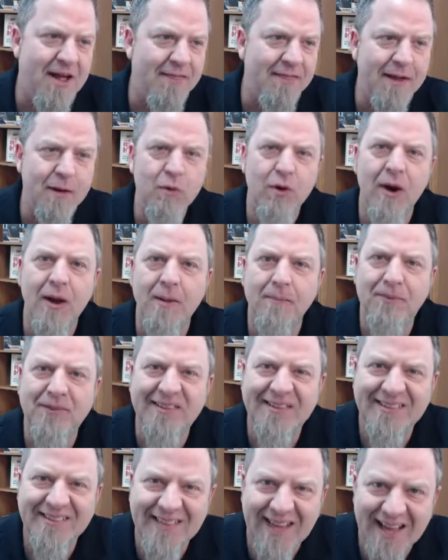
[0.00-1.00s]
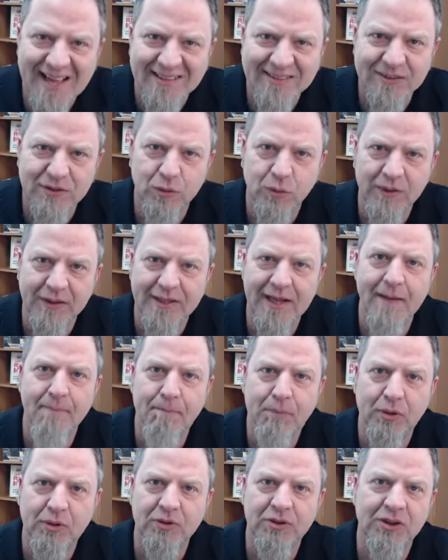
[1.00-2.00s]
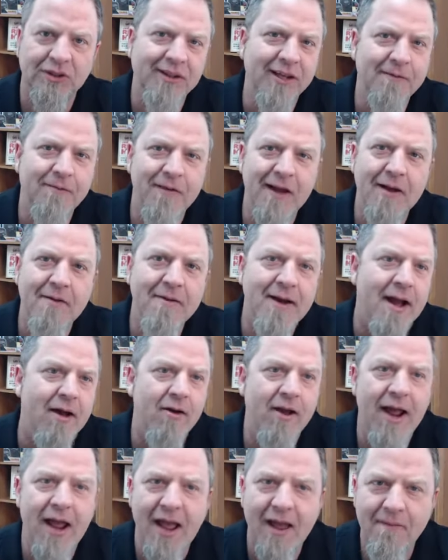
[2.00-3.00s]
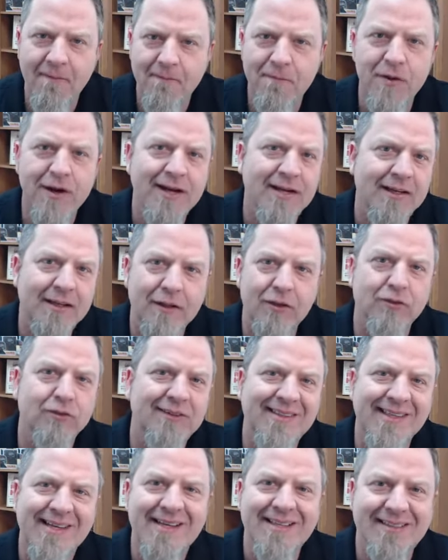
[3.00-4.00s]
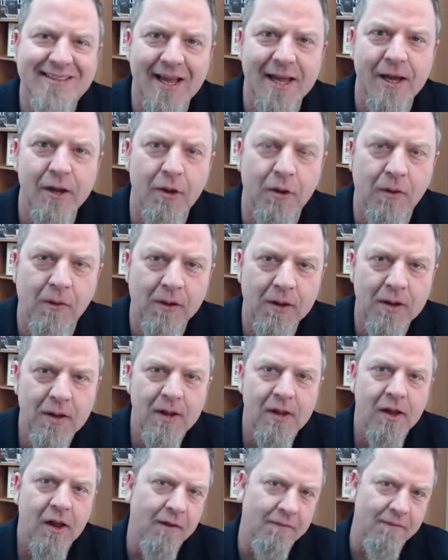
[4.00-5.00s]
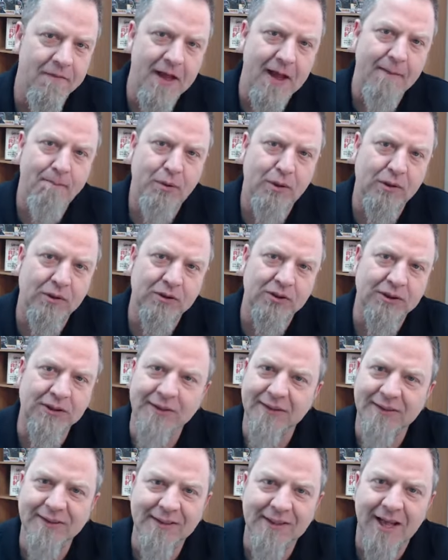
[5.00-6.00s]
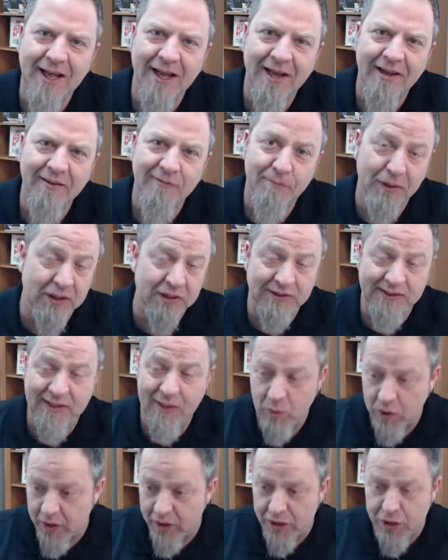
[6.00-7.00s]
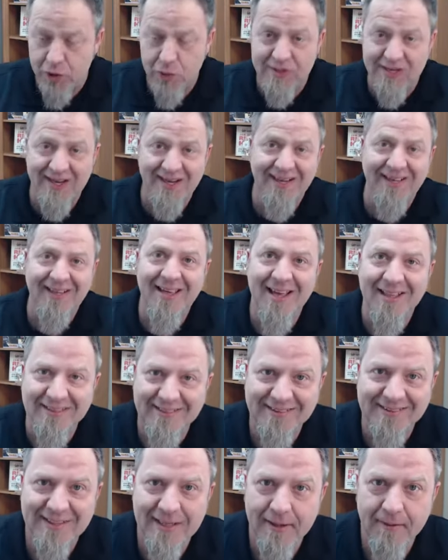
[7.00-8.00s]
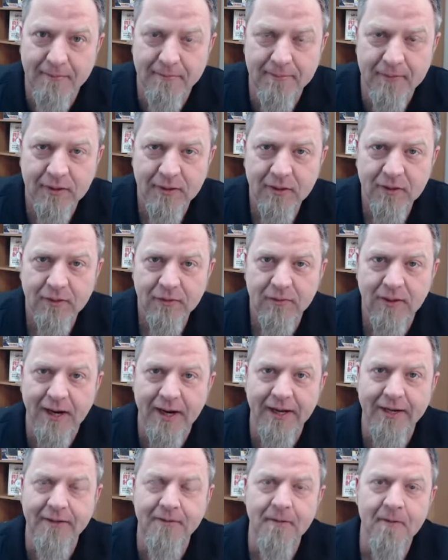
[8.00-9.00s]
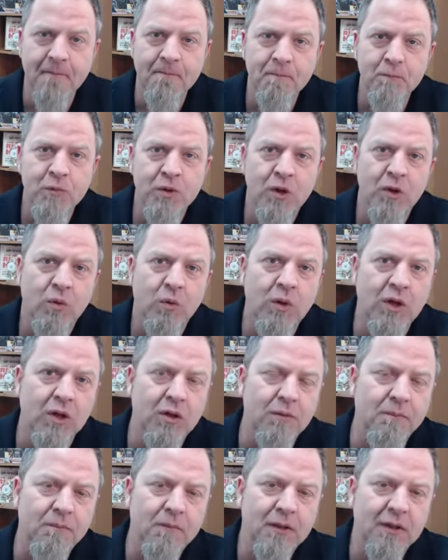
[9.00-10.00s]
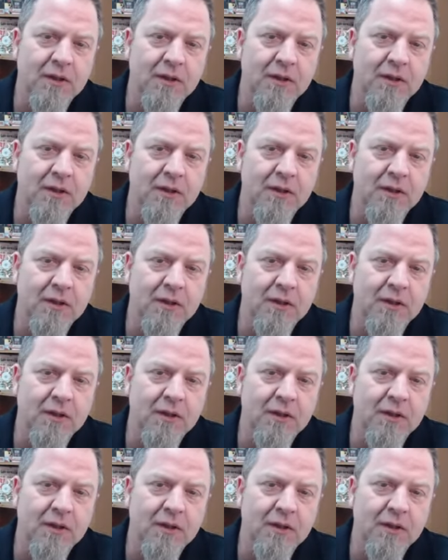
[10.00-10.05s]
they were obsessed with that person. They found out every little detail of that person's life because they want to use it against them, right? Well,